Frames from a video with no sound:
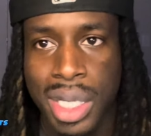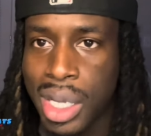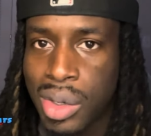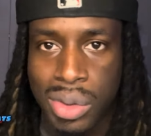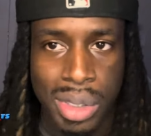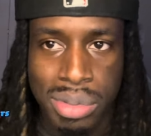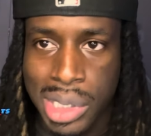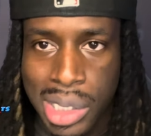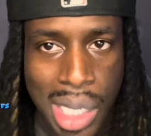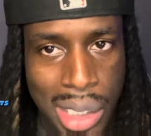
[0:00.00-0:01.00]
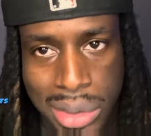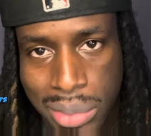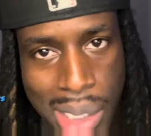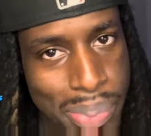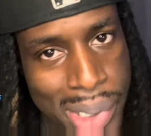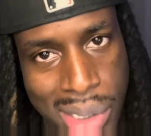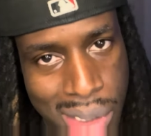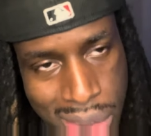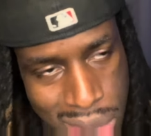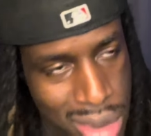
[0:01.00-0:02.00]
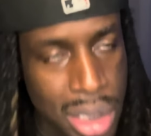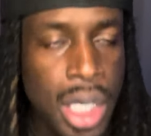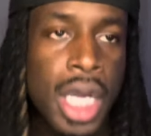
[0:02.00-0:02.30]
now I owe them $10, I'm not paying that shit.